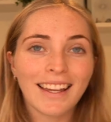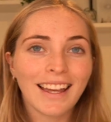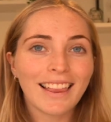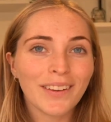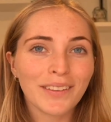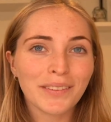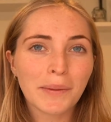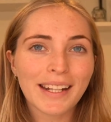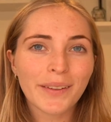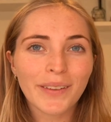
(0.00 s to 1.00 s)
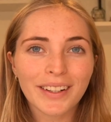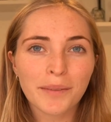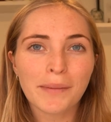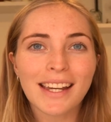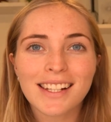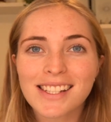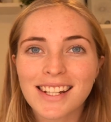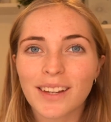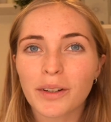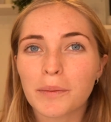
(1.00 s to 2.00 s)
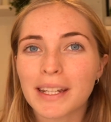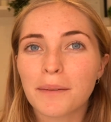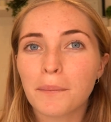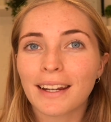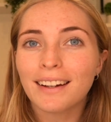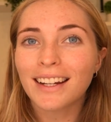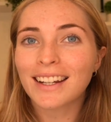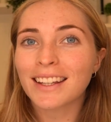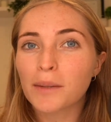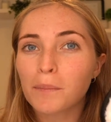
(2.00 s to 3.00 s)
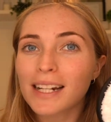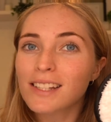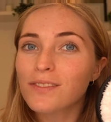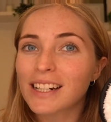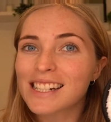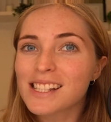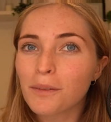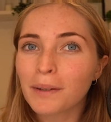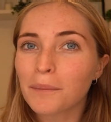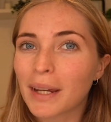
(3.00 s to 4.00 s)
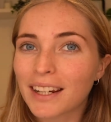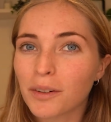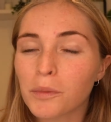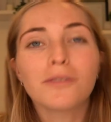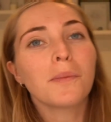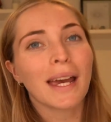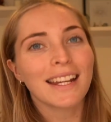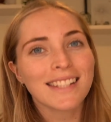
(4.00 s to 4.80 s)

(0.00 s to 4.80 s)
Hello everybody, welcome back. Today I'm going to be comparing another brand's very similar makeup remover pad to